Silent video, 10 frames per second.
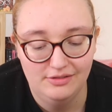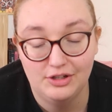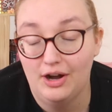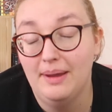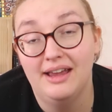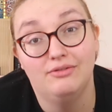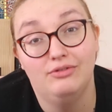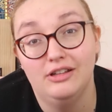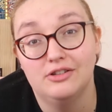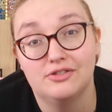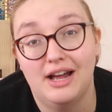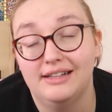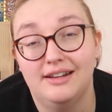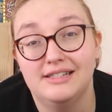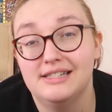Sorry, I'm getting really
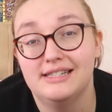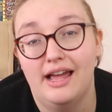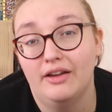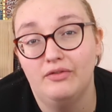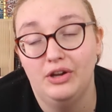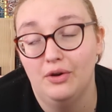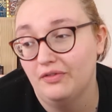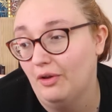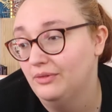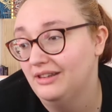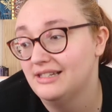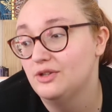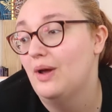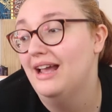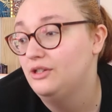distracted. This is the second video I filmed, and this
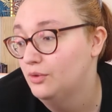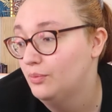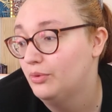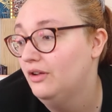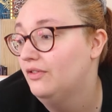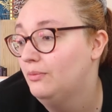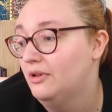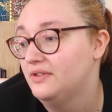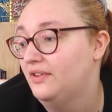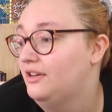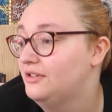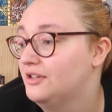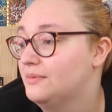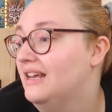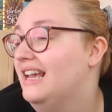is why I don't pre-film lots of videos,
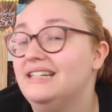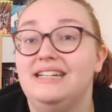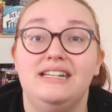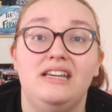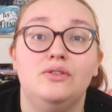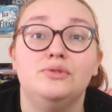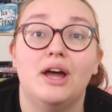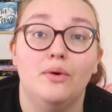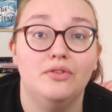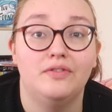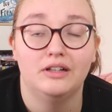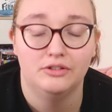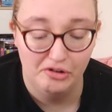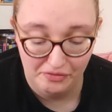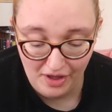because my ADD goes out the fucking
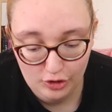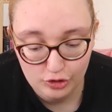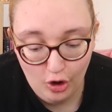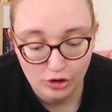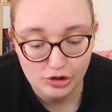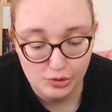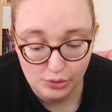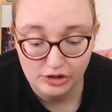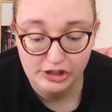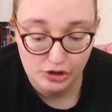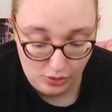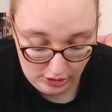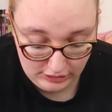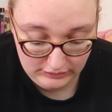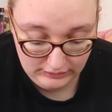roof. Long story
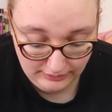short,